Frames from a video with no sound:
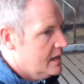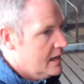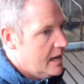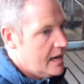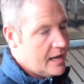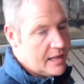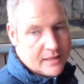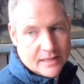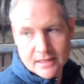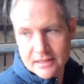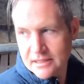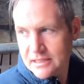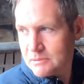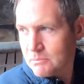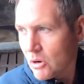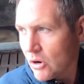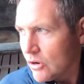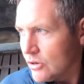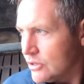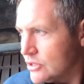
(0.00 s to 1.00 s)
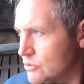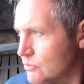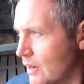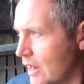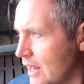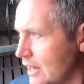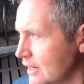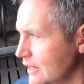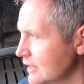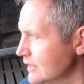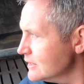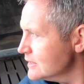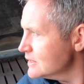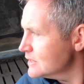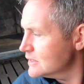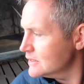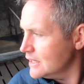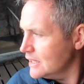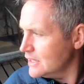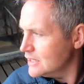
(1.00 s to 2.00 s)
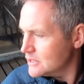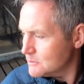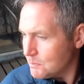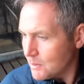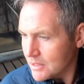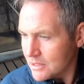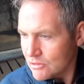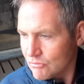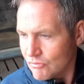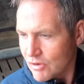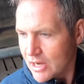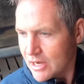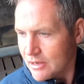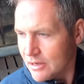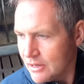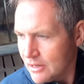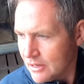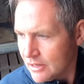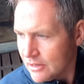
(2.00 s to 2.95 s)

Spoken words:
and then this morning as well. It's still spitting rain.